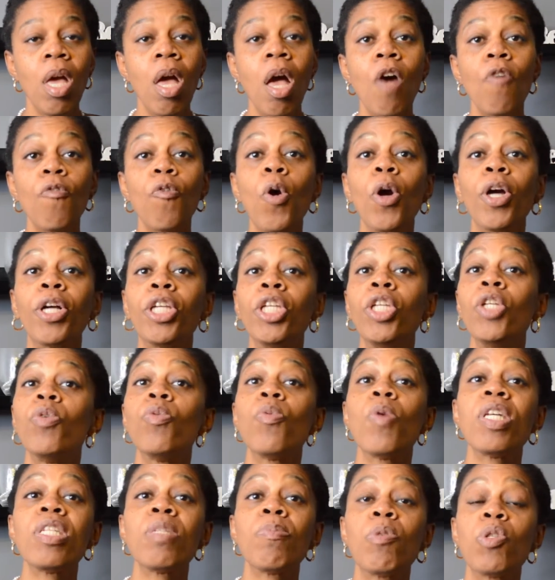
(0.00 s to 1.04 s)
For acute
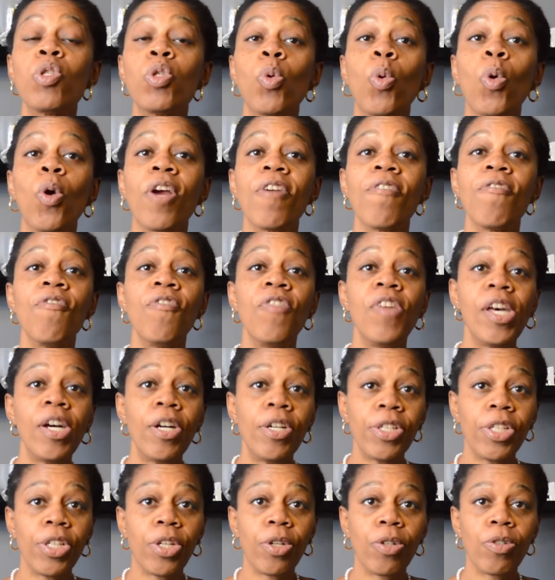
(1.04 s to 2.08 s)
respiratory
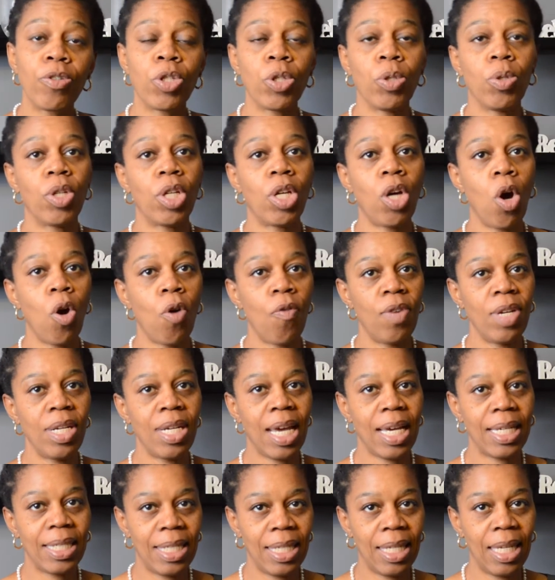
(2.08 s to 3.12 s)
failure due to
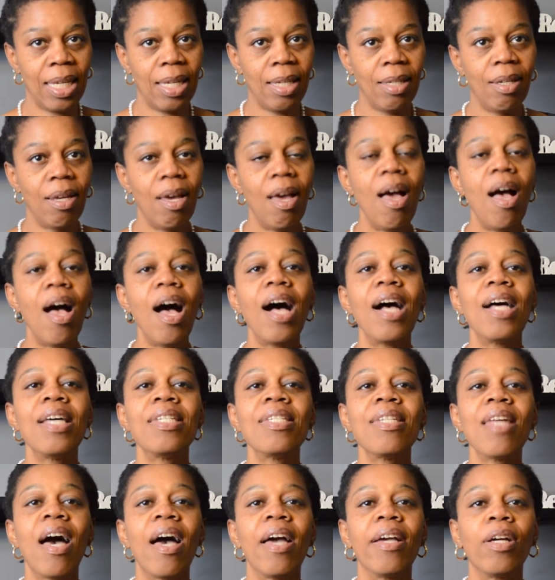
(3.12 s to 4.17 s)
COVID-19,
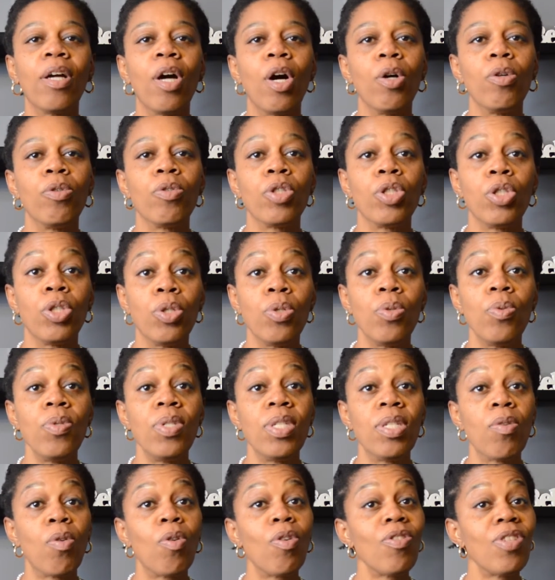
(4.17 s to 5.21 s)
assign code
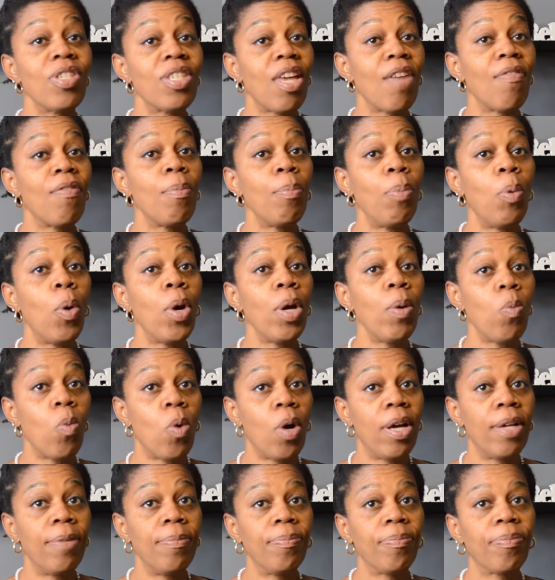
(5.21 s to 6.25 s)

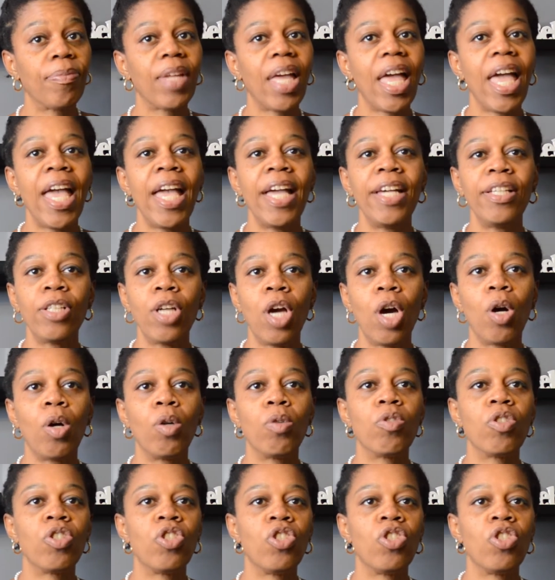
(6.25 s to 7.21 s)
U07.1 and code